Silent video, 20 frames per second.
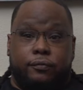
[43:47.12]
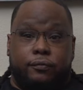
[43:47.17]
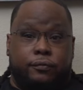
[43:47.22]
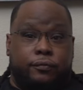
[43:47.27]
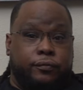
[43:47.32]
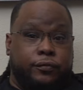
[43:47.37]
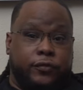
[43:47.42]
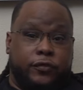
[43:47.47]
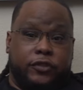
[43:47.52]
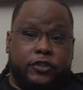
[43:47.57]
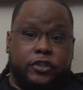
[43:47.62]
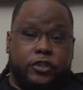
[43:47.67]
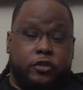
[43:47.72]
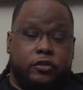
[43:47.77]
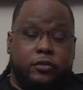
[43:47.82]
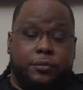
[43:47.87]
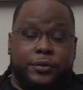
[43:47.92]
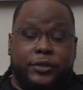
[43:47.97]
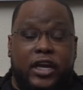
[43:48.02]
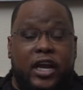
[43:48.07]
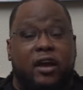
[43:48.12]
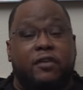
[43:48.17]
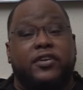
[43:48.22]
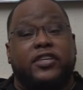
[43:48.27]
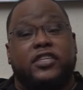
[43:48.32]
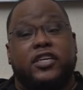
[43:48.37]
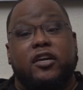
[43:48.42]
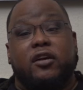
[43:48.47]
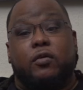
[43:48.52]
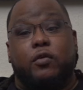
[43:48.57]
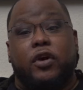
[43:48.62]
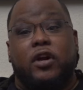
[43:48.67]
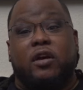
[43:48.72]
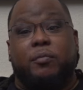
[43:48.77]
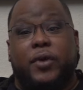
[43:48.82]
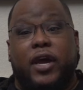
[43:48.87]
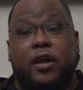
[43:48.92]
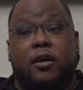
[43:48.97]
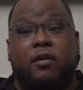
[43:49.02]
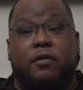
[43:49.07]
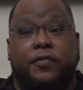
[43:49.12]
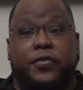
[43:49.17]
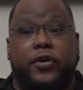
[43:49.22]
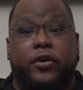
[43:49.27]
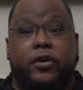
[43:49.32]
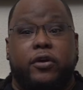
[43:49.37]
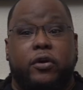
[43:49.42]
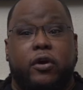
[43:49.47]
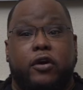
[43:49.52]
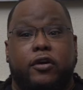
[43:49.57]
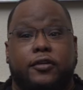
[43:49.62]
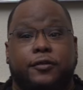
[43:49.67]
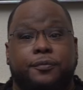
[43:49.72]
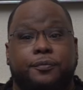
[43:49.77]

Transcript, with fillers: Excuse me. Every single one of them oh, had over thirty cars.